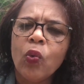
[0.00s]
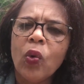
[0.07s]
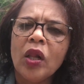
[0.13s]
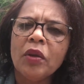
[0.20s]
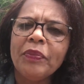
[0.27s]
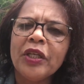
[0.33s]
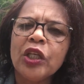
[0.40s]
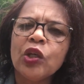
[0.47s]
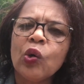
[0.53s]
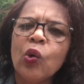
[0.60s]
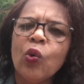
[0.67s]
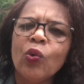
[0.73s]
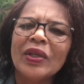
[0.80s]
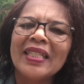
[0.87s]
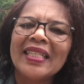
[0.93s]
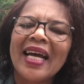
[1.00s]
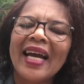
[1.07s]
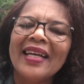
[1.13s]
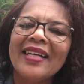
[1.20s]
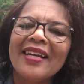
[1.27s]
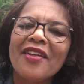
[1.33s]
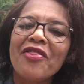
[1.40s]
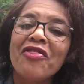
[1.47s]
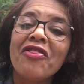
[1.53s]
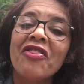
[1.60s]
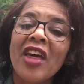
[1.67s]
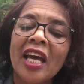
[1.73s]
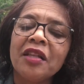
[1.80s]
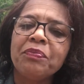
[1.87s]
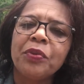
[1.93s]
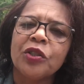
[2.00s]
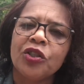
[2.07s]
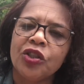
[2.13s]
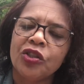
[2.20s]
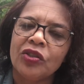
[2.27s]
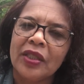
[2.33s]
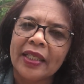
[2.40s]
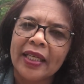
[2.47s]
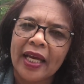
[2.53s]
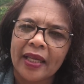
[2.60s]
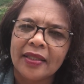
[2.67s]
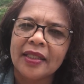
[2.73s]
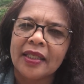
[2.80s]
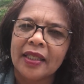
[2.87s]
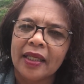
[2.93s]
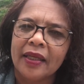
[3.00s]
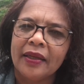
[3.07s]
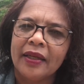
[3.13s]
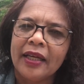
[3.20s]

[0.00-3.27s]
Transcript: will be recorded under that particular category.